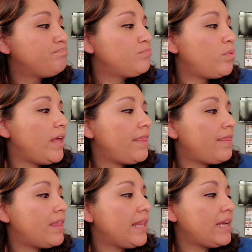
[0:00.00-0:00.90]
with
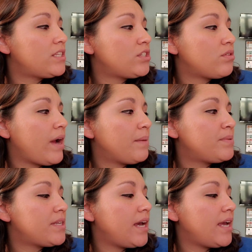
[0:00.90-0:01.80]
like
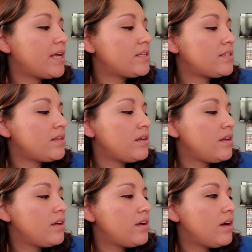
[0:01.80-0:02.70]
scraps, I guess.
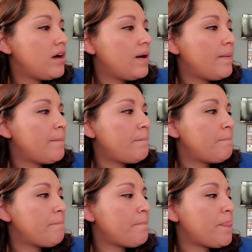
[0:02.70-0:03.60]
And